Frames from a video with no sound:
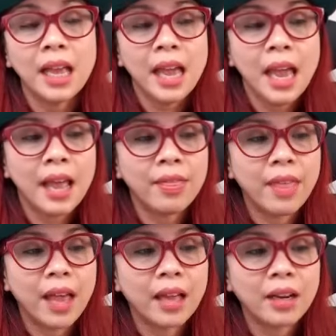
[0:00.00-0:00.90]
and
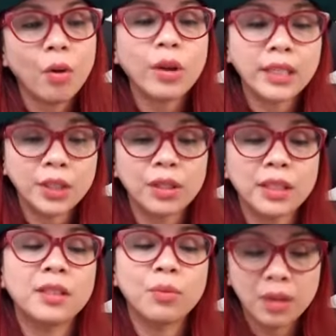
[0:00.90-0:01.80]
then okay so
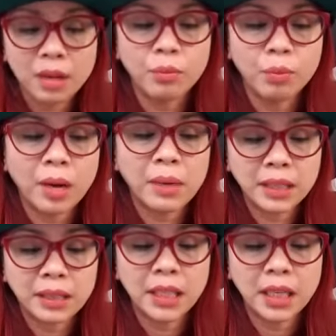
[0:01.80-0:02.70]
this is the what what i'm
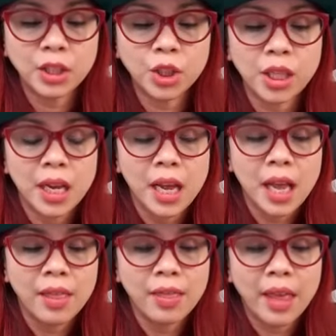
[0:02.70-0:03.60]
going to teach
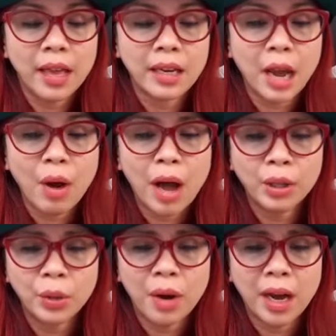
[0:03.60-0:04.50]
and then now
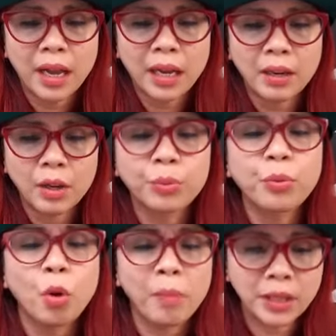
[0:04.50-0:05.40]
how do i
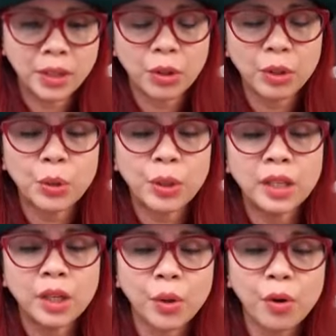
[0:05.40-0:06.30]
grow my studio so in
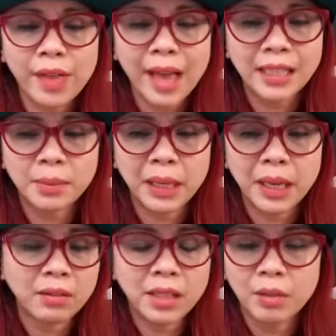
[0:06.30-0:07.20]
the growth
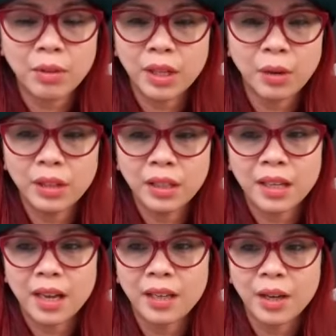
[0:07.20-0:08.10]
aspect i was like well the only
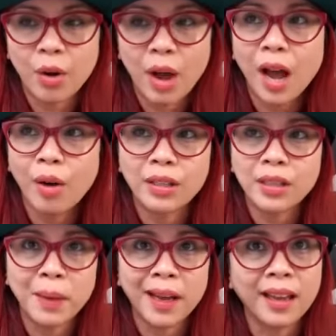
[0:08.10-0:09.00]
thing i know how
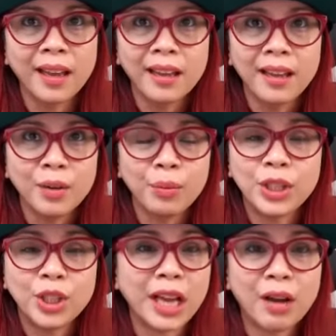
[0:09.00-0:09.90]
is by
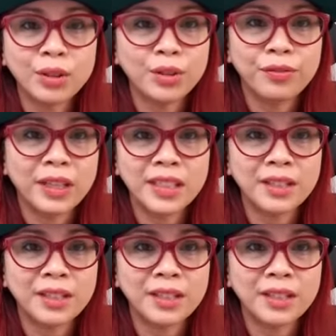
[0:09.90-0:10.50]
reaching out to friends and